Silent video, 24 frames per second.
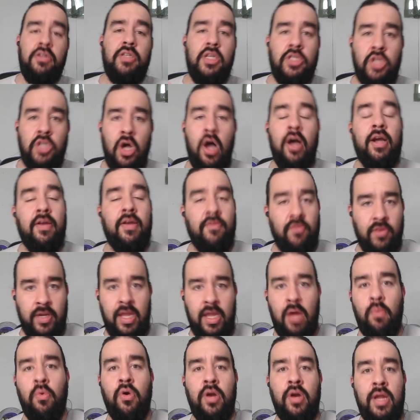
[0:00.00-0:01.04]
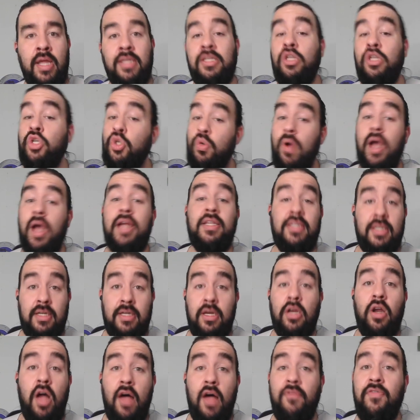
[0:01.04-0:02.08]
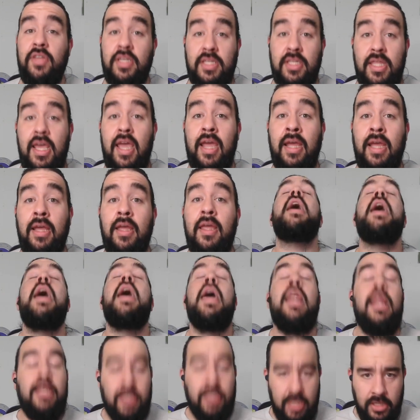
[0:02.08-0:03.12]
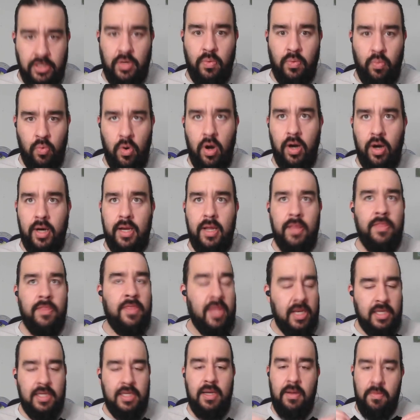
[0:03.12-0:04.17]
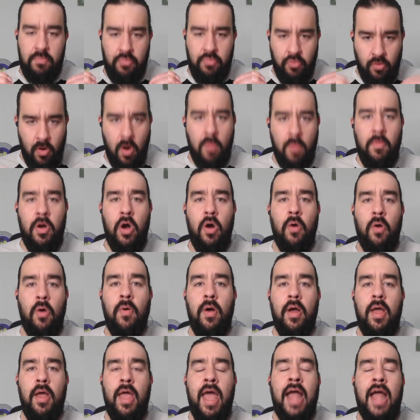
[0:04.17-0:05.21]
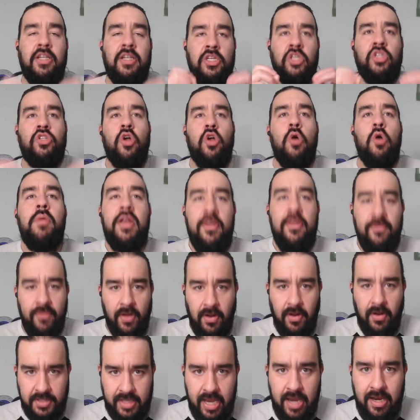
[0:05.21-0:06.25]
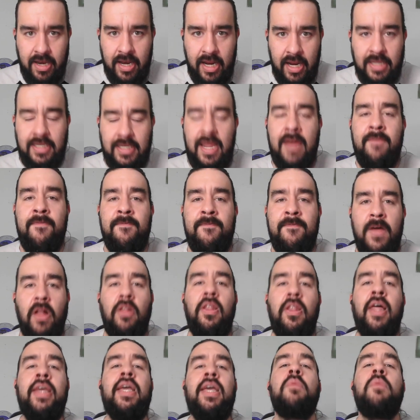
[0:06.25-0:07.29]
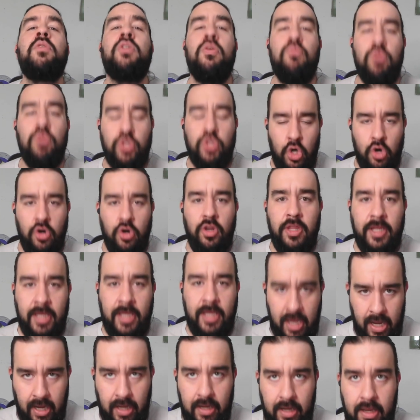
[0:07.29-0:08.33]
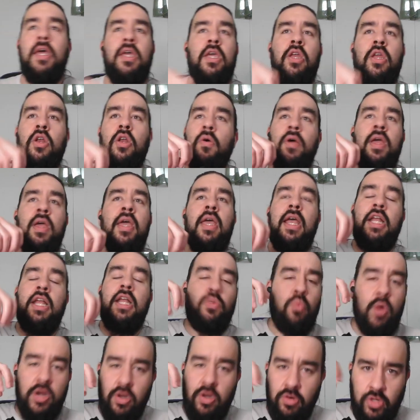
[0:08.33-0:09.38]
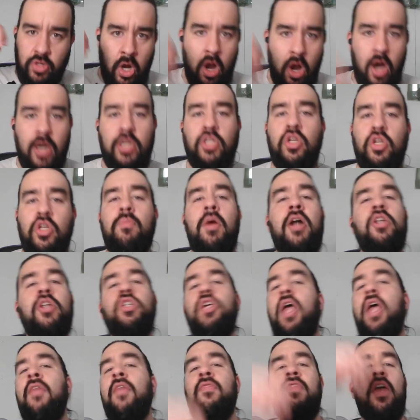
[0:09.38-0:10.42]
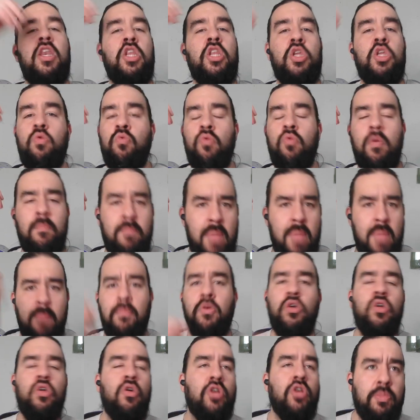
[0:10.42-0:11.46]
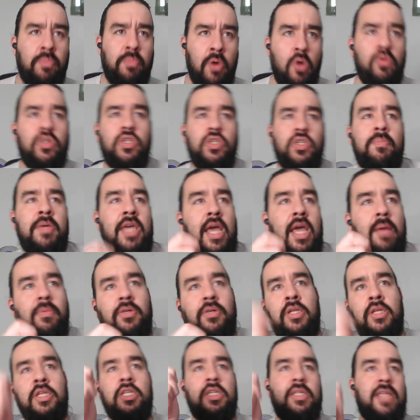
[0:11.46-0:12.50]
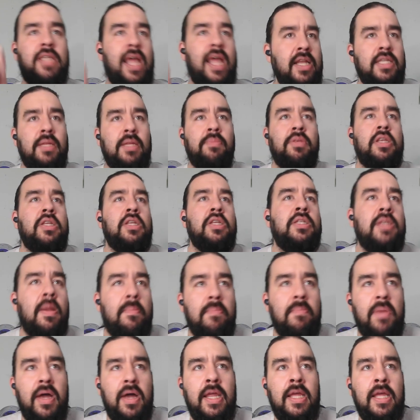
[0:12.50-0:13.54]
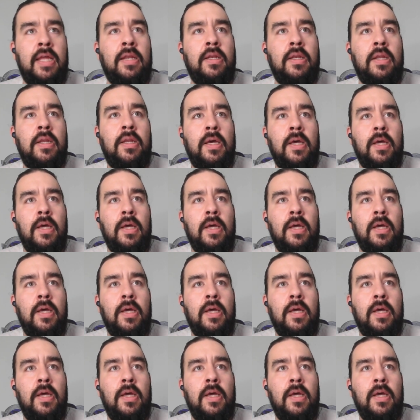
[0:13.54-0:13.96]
to talk and forget where he is and tries to cut off his thing, and it doesn't work. This promo had so many false endings, it felt like I was in Return of the King. You know, it's when you talk so much and then you remember you're supposed to be able to say something to somebody and...